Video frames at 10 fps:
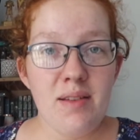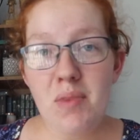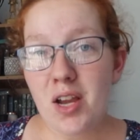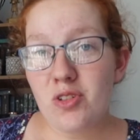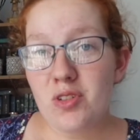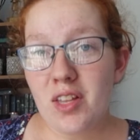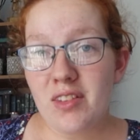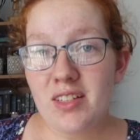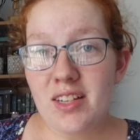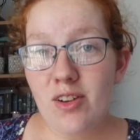might do
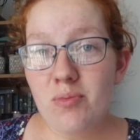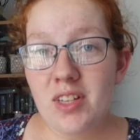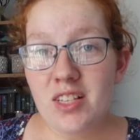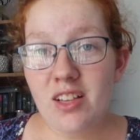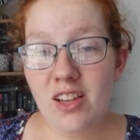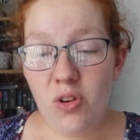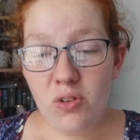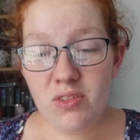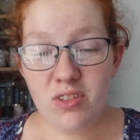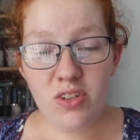something to help things along.